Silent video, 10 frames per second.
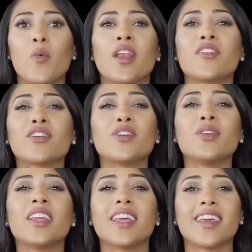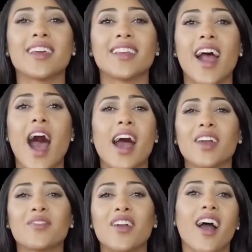However, this is a
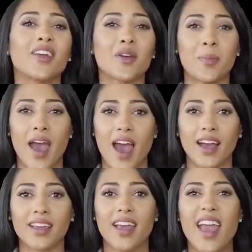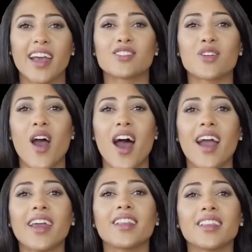problem that every mother
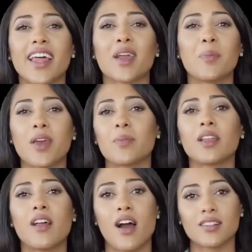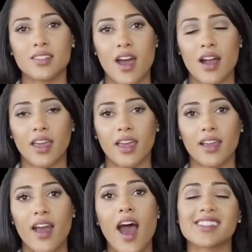faces. The dark nipples are a
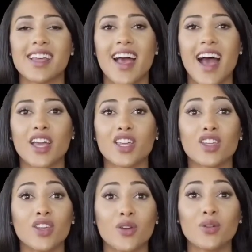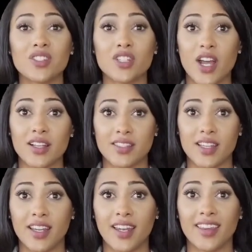sign of a healthy mother, so
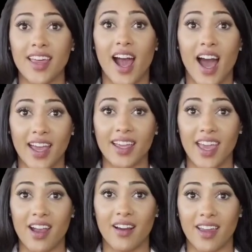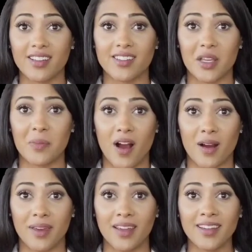relax and let it fade away with time,
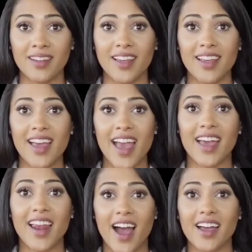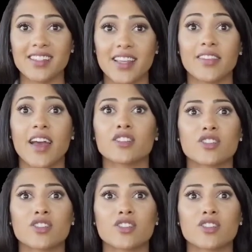and if not, they still look lovely.